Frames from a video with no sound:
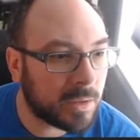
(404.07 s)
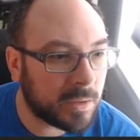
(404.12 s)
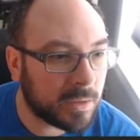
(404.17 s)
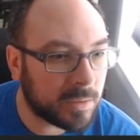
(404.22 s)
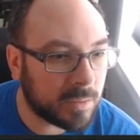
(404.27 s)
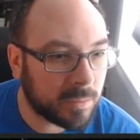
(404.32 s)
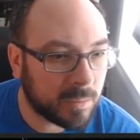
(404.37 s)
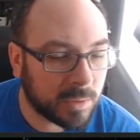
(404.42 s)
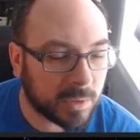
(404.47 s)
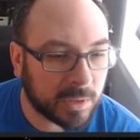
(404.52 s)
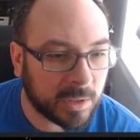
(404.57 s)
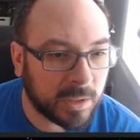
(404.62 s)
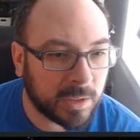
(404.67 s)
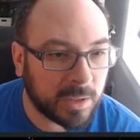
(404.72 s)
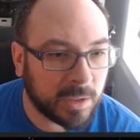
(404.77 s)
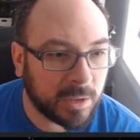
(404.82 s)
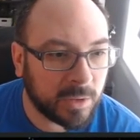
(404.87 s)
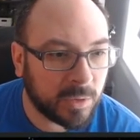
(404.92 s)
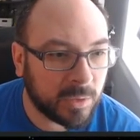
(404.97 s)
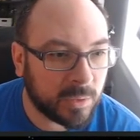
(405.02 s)
We're going to
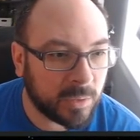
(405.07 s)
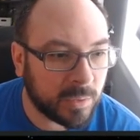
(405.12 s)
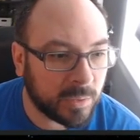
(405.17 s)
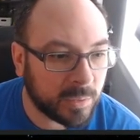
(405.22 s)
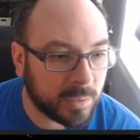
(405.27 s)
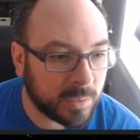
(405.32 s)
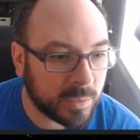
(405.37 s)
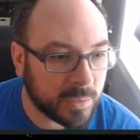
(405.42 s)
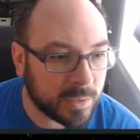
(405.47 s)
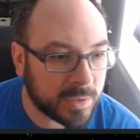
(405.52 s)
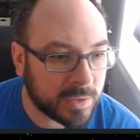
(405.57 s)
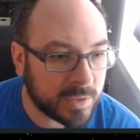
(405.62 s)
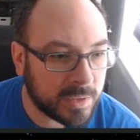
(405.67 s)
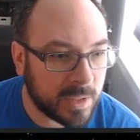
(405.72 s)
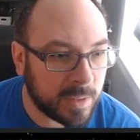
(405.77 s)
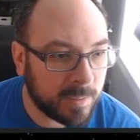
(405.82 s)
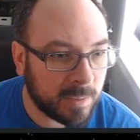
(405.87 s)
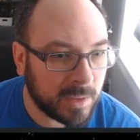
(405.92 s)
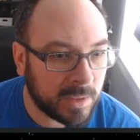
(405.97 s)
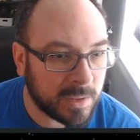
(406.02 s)
use
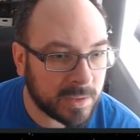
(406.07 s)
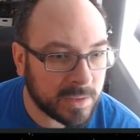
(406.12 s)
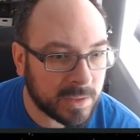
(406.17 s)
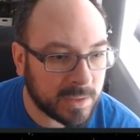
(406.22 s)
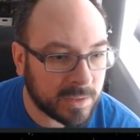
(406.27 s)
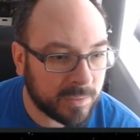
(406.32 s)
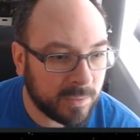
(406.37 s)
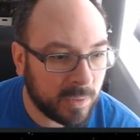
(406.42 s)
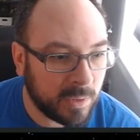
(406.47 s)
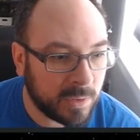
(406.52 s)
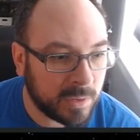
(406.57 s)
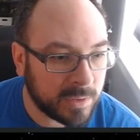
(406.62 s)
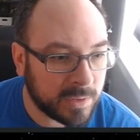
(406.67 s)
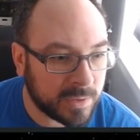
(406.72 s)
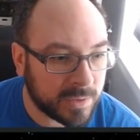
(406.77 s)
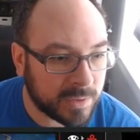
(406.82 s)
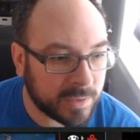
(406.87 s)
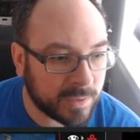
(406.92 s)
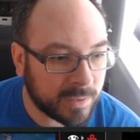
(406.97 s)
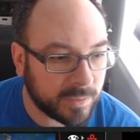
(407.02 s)
stabilize S
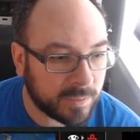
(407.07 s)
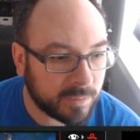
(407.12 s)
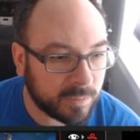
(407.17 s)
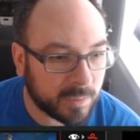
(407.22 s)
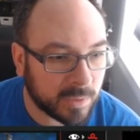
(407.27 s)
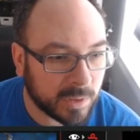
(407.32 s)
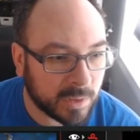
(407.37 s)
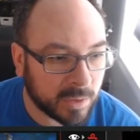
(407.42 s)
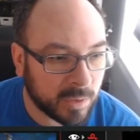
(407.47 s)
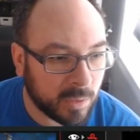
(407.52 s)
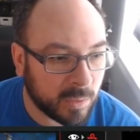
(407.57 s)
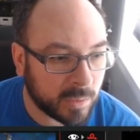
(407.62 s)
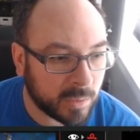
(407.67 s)
foils. We're going to go with the